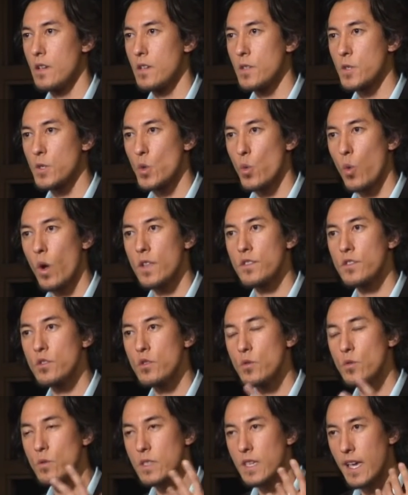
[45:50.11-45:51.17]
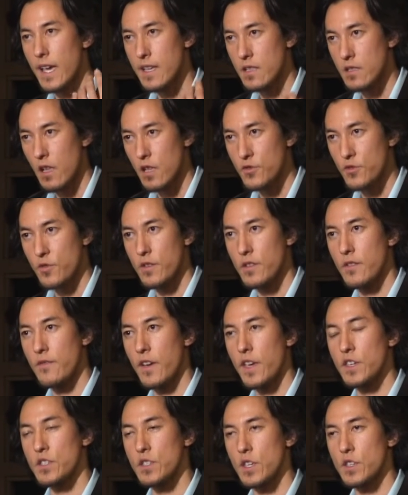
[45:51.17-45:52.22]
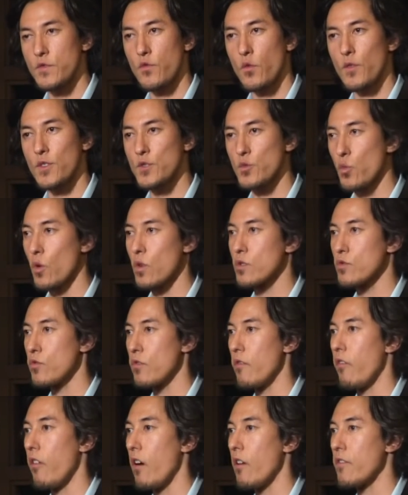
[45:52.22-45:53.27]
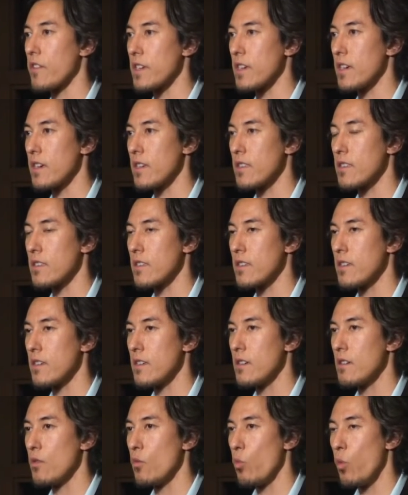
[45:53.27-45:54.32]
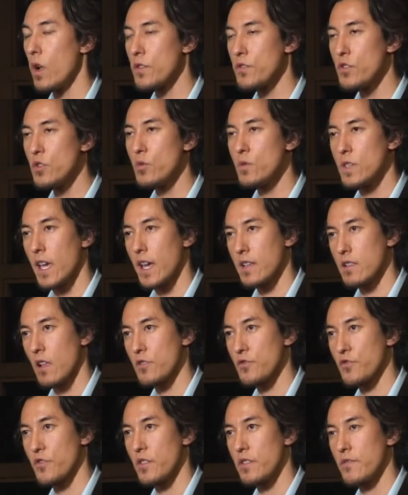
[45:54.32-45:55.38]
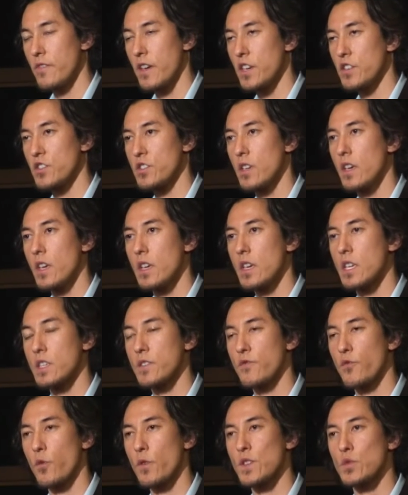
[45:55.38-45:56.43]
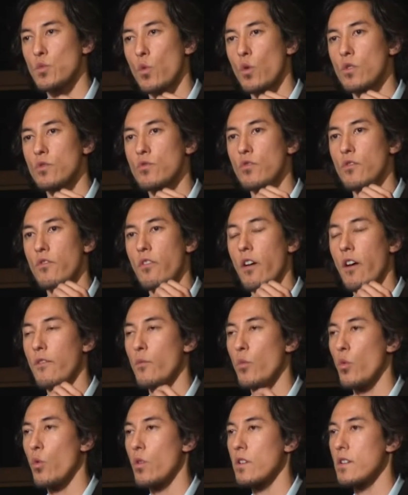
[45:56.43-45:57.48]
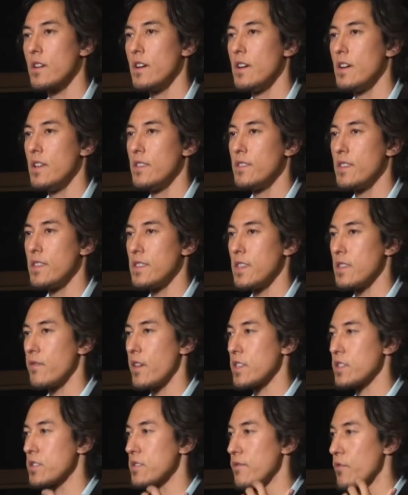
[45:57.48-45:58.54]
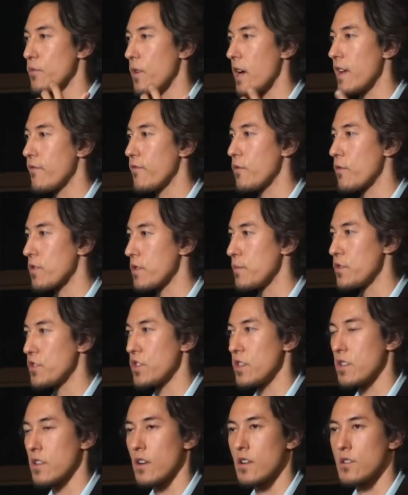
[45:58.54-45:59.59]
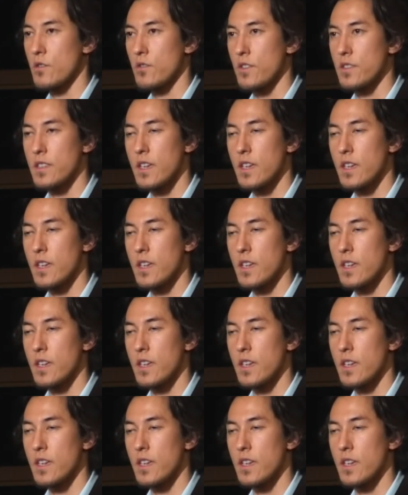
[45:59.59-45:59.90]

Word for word: So, what new technological innovation has forced war to evolve again? What new technological innovation has forced war to evolve more than the invention of the rifle or the machine gun or the